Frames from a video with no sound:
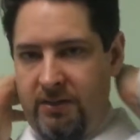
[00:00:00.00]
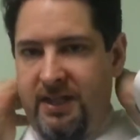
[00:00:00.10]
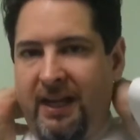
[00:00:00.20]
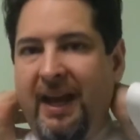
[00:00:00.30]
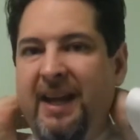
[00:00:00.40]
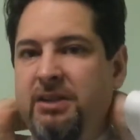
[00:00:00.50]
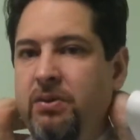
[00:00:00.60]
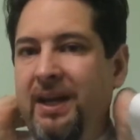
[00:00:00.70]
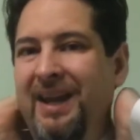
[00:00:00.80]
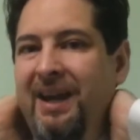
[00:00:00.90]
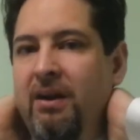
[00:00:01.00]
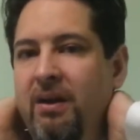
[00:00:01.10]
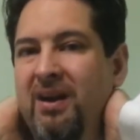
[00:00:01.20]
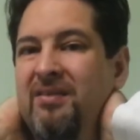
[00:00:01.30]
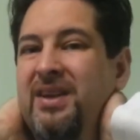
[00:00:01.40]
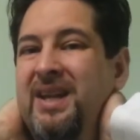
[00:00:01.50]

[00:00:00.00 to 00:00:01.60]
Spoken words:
take an x-ray here of the